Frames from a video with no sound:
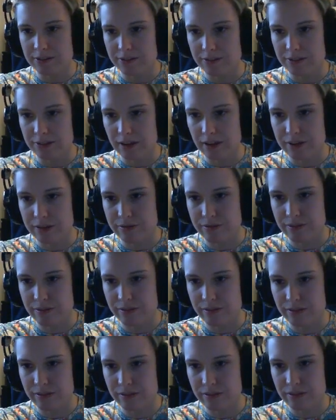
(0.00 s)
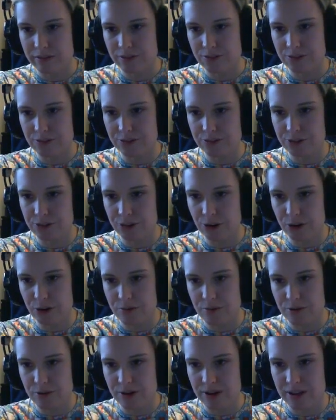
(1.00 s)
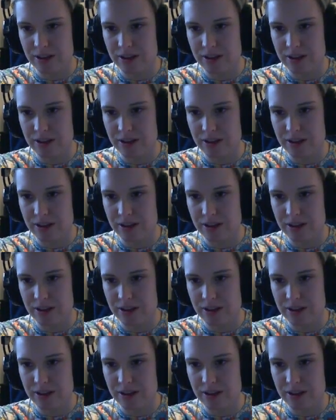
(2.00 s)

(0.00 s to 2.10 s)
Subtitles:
and safe. So pretty.